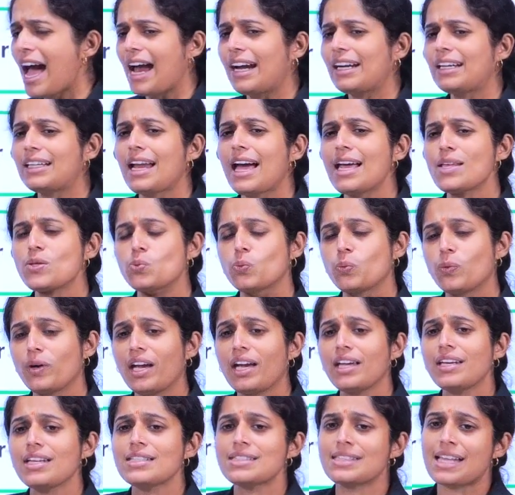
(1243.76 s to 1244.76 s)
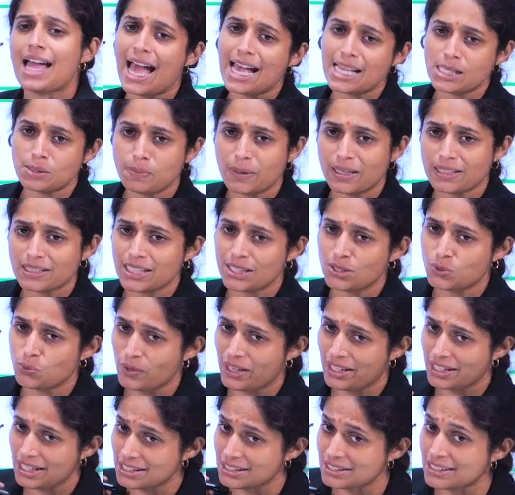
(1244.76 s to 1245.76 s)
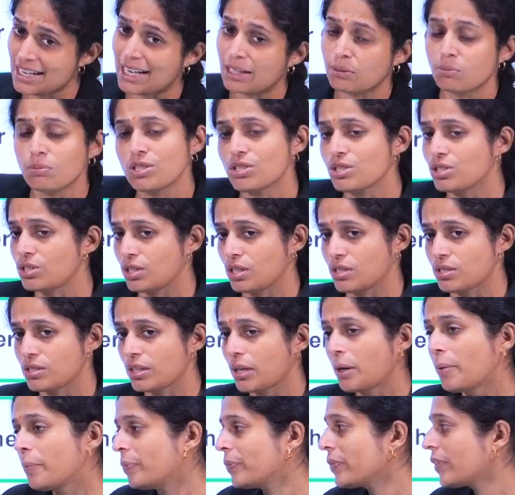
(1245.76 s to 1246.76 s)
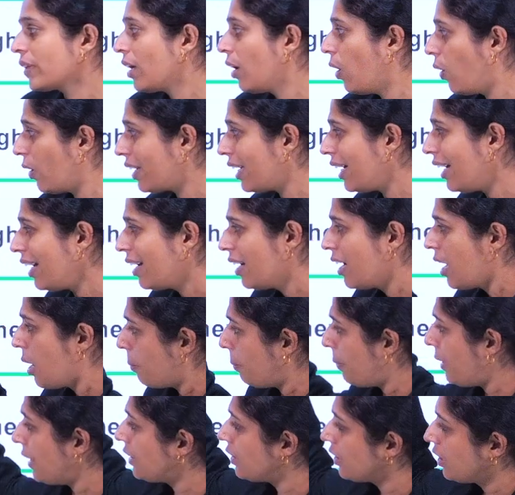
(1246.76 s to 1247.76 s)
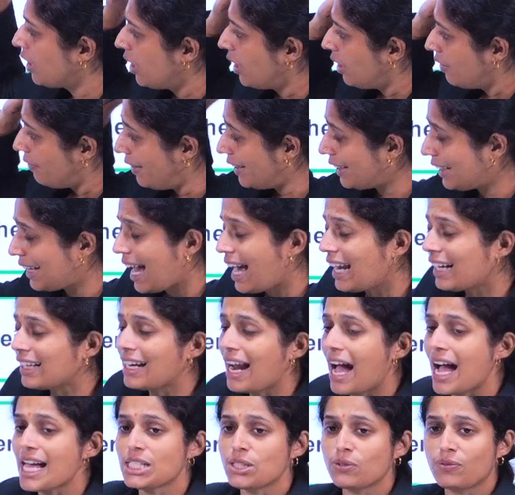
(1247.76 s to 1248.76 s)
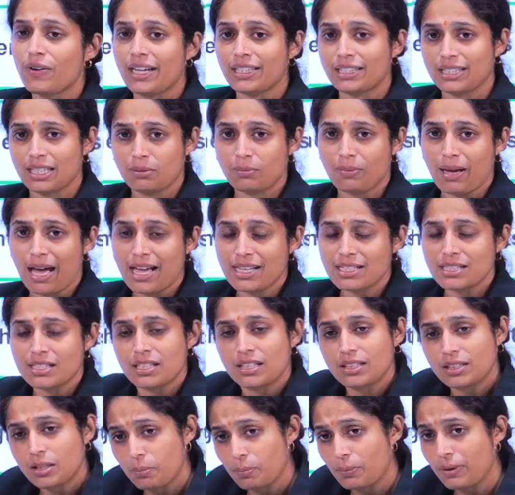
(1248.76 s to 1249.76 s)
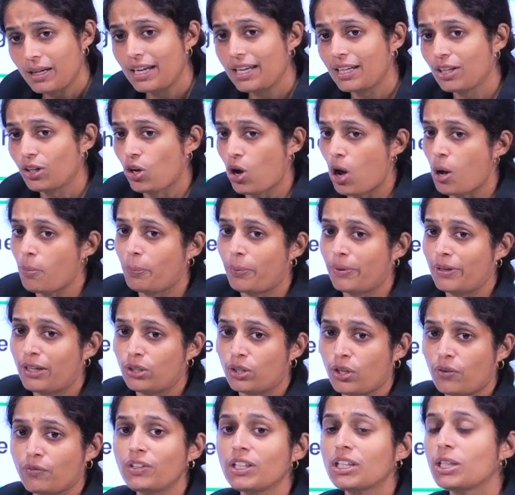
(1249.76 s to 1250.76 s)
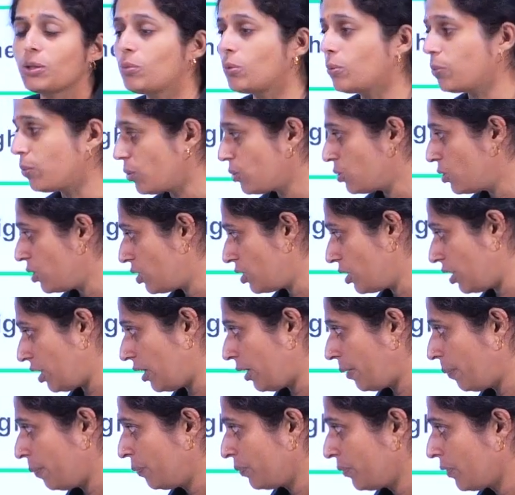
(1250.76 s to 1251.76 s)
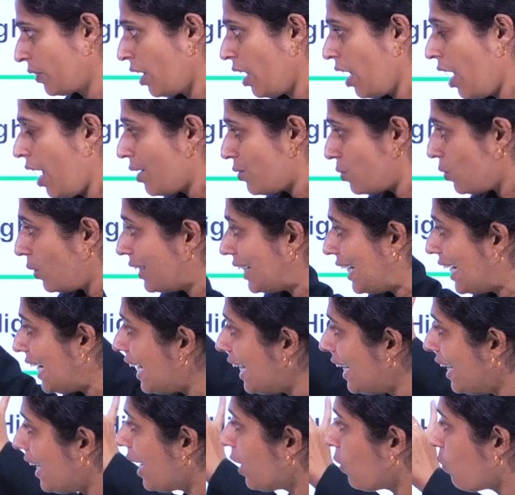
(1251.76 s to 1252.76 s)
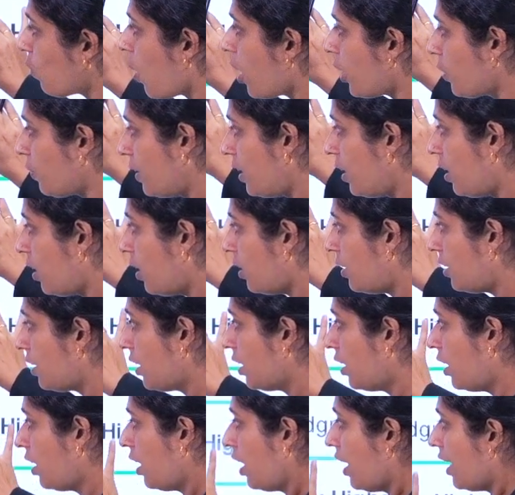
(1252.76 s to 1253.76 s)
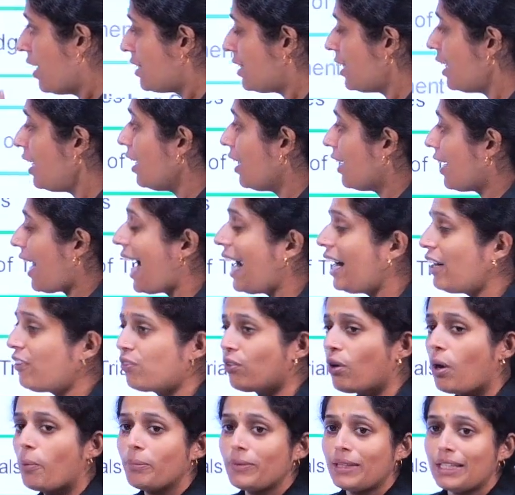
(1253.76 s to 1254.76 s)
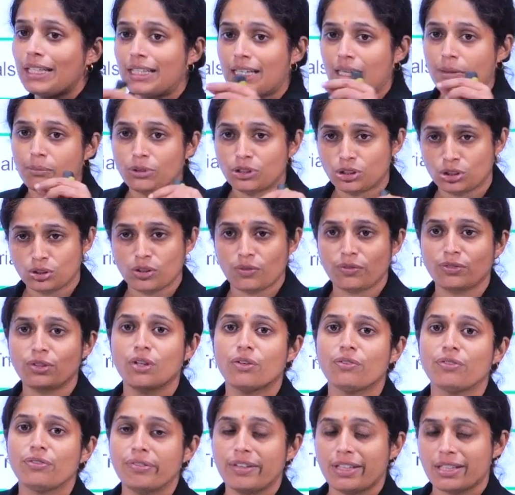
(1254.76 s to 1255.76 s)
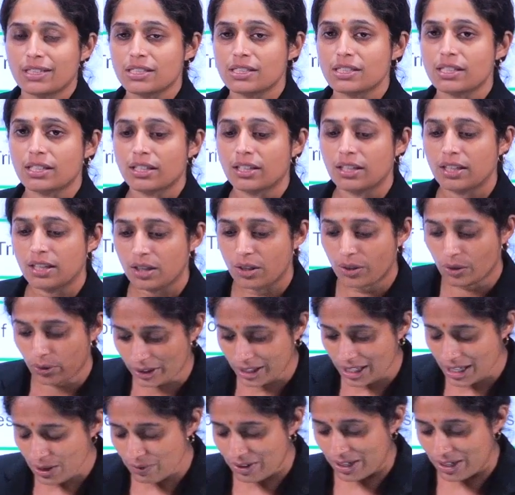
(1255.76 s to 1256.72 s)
and it has various aspects and various dimensions, okay. But we can classify them as the main component of the criminal procedure. So, till here what we learnt, see, right from the commission of the offence, okay,